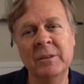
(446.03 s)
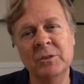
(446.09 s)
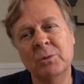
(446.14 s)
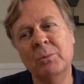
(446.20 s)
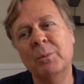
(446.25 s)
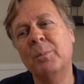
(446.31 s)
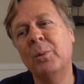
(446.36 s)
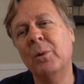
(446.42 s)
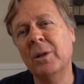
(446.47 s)
So
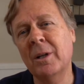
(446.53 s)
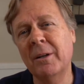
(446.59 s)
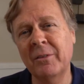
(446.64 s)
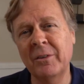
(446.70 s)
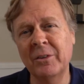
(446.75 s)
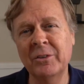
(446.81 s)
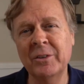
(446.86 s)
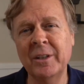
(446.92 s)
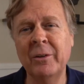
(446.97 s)
we're pulling off to
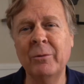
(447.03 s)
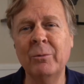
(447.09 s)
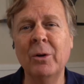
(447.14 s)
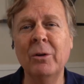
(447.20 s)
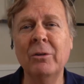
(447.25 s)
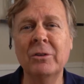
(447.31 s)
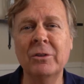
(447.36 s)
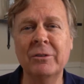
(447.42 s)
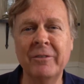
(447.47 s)
the side of the
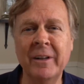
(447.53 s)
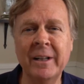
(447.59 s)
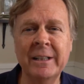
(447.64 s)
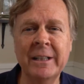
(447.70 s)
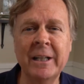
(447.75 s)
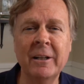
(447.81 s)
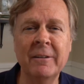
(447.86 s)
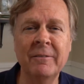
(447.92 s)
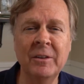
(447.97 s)
road to find
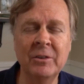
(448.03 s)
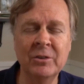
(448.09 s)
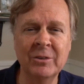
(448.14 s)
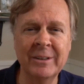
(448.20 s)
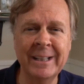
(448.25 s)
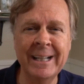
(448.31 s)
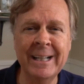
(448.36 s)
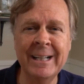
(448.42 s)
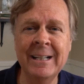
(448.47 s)
out if he's
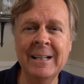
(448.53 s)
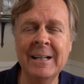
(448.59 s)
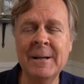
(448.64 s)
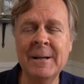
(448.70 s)
okay.